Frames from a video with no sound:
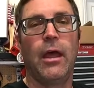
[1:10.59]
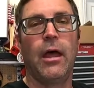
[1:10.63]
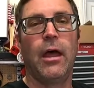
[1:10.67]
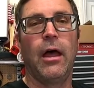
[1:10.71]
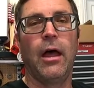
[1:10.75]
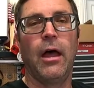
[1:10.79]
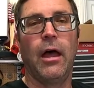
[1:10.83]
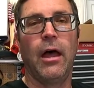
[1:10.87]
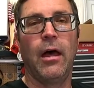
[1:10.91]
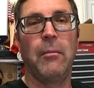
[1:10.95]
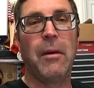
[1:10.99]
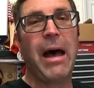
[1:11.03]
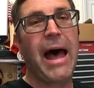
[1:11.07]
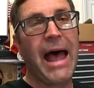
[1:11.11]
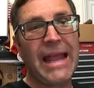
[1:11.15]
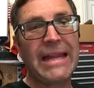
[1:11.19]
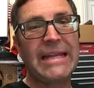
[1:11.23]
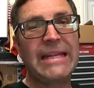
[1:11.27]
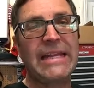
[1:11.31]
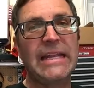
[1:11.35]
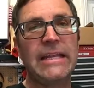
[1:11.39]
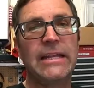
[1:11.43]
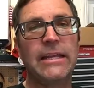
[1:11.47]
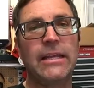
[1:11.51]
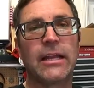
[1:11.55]
I
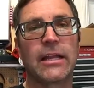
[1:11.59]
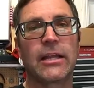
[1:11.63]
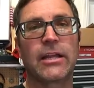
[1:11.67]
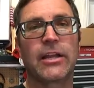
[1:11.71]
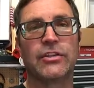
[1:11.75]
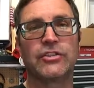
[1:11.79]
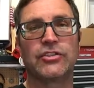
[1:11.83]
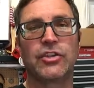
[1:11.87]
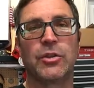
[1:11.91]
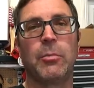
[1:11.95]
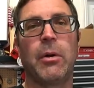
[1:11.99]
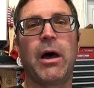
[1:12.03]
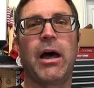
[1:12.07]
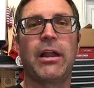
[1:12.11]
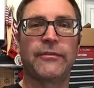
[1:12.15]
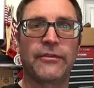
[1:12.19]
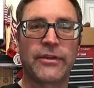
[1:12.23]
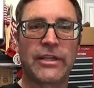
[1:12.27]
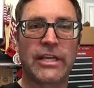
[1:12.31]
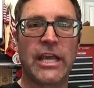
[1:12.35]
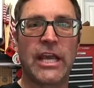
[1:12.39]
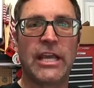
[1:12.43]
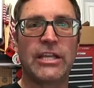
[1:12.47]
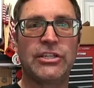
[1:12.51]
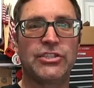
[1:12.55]
needed it because of the
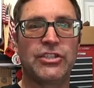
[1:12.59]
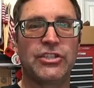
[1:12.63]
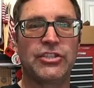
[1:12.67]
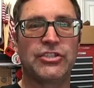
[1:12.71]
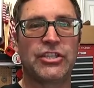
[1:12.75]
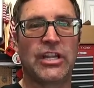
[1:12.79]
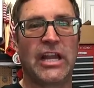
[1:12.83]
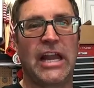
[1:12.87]
modifications